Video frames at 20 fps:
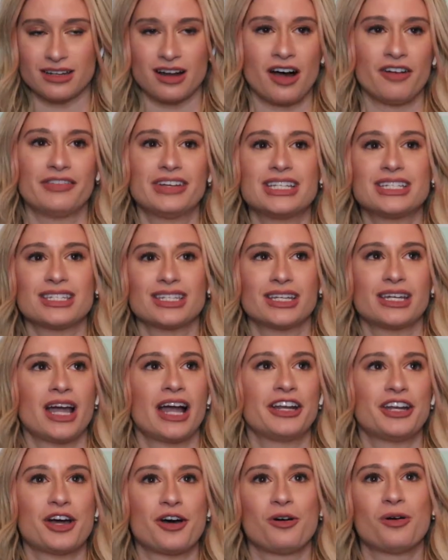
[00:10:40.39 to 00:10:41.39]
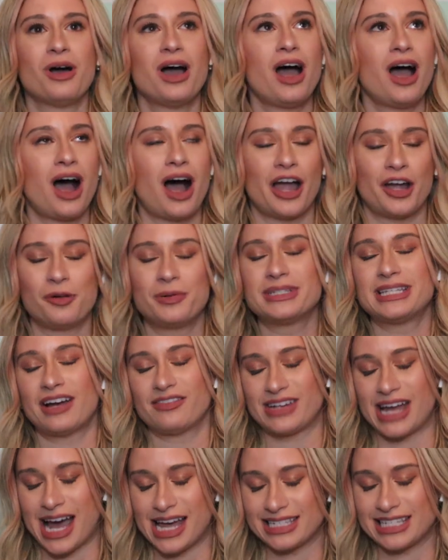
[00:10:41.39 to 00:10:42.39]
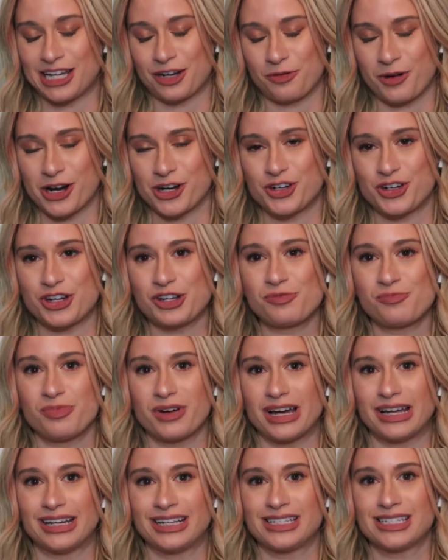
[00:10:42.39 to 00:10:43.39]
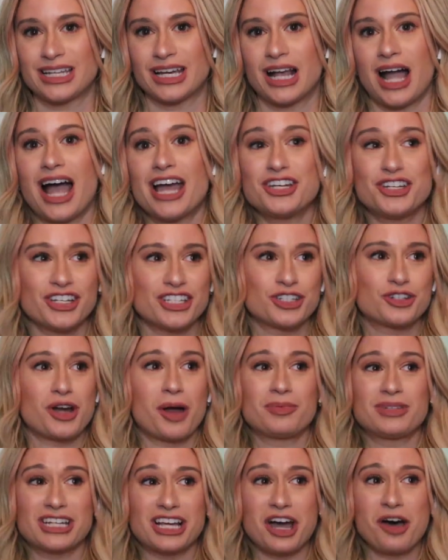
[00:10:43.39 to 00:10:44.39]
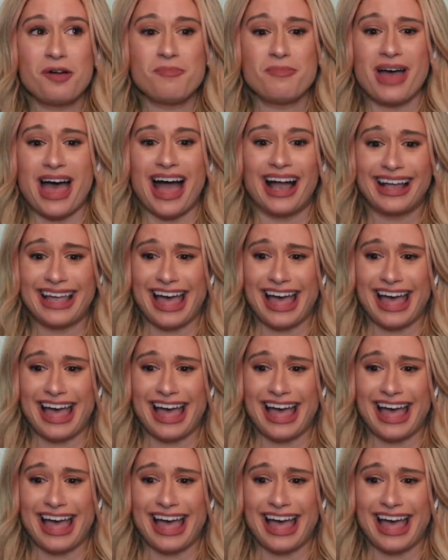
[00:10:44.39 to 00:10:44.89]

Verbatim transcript: Obviously, I know I always have to ask that question, but it's like I just dropped a comeback.